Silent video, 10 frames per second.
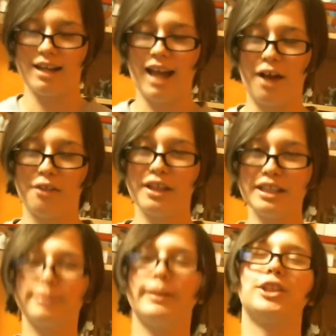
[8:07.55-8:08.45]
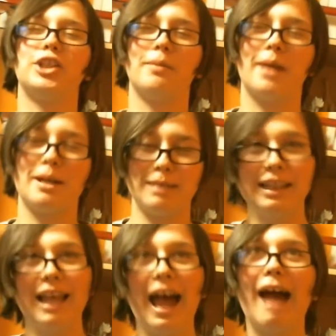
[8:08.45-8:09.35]
Now, this picture made me
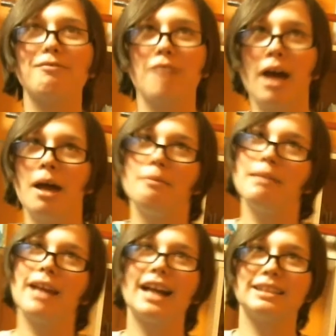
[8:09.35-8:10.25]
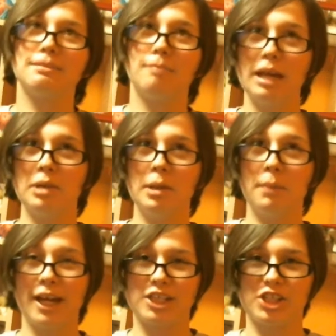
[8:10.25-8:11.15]
laugh because it made me
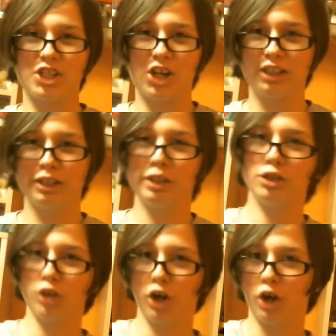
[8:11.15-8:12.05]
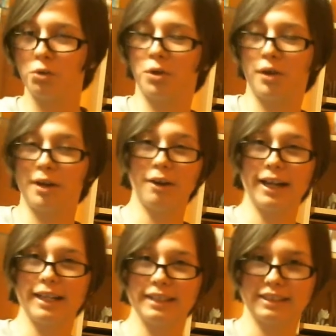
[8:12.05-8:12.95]
picture a little girl going
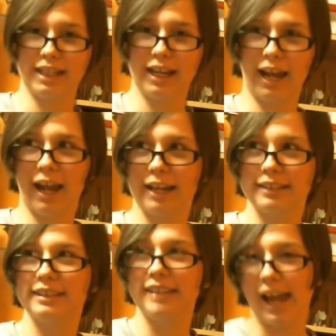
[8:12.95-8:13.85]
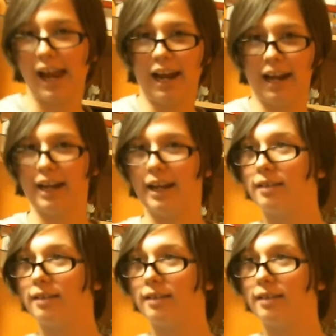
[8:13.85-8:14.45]
crazy and saying,